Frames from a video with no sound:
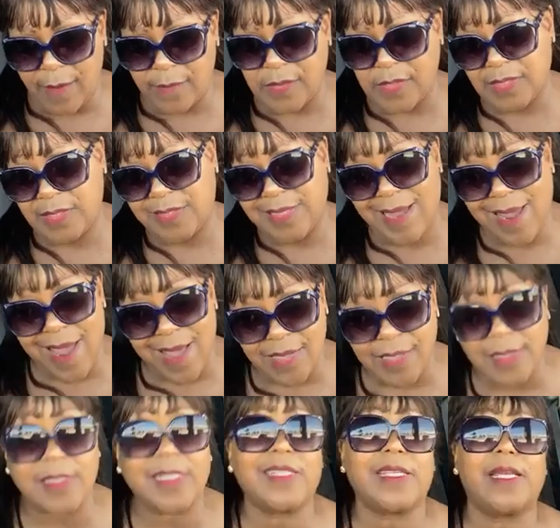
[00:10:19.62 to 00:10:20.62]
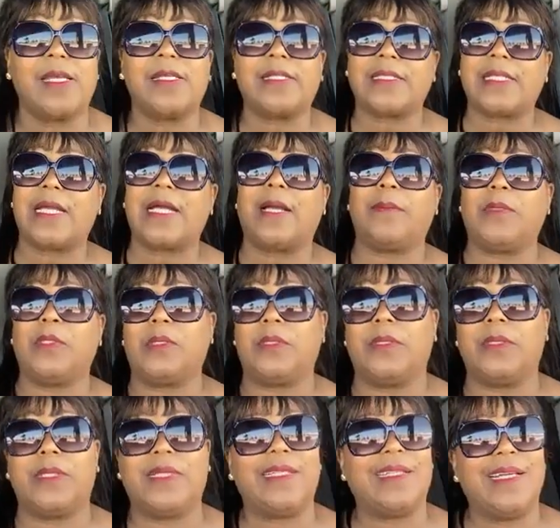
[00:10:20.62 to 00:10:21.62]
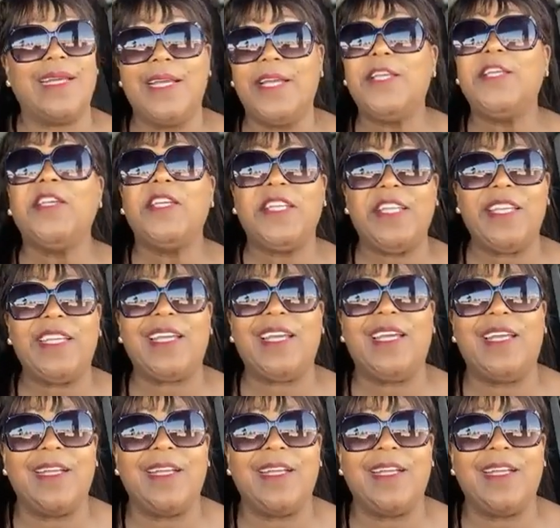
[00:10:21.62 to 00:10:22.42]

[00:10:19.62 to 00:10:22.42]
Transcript: to have this task at the same time. You know, you